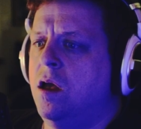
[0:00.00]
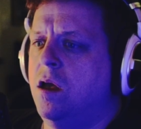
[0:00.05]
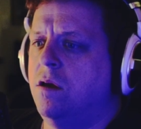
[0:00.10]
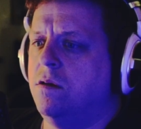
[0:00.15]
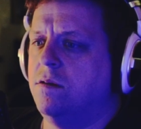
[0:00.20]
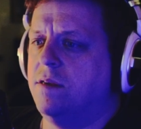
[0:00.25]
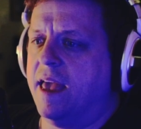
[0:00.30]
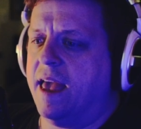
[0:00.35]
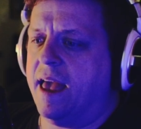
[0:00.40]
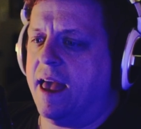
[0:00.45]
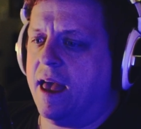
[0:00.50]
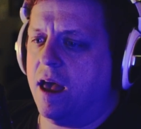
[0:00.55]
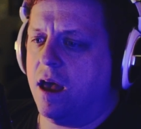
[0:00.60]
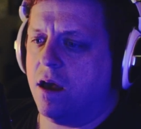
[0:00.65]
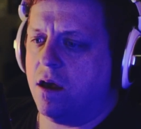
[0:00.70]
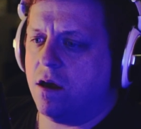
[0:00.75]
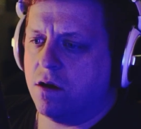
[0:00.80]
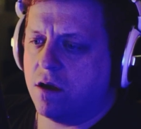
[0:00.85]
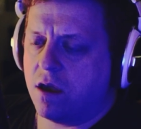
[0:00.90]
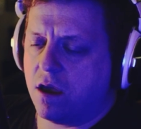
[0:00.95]

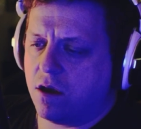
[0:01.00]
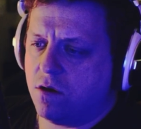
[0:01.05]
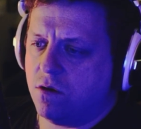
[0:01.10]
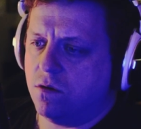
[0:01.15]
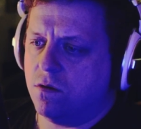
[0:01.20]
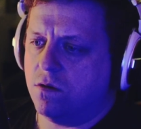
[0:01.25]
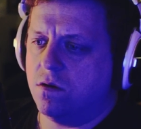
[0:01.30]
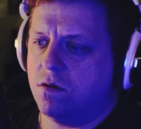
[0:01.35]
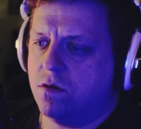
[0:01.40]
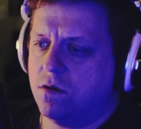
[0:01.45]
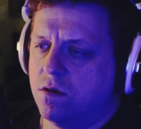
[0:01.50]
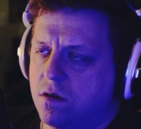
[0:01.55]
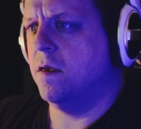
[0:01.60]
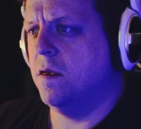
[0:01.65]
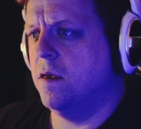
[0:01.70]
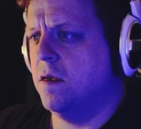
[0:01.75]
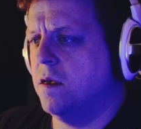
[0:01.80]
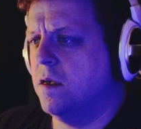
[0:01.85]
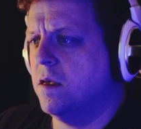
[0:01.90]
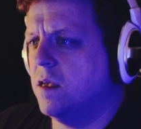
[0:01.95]
Yeah, okay, cool.
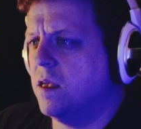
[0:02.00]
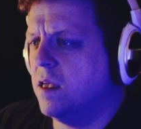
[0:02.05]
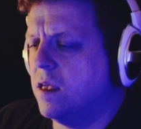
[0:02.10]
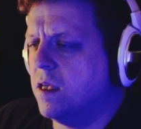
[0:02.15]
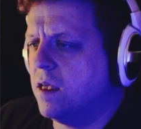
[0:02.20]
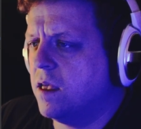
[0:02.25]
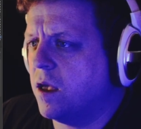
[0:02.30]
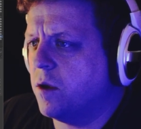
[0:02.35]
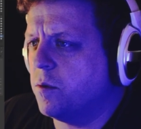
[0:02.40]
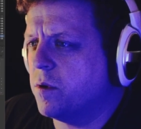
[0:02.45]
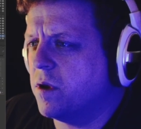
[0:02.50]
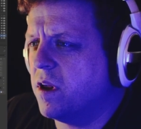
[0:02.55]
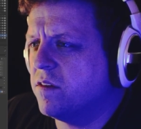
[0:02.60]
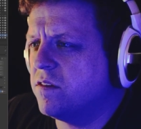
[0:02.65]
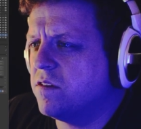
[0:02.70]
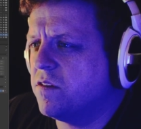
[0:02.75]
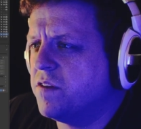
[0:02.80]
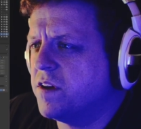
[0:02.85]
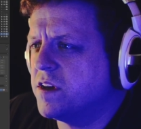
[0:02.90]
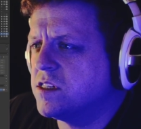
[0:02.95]
Okay, we're gonna have
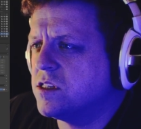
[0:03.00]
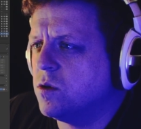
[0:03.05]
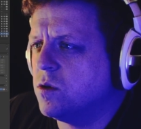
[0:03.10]
to fix the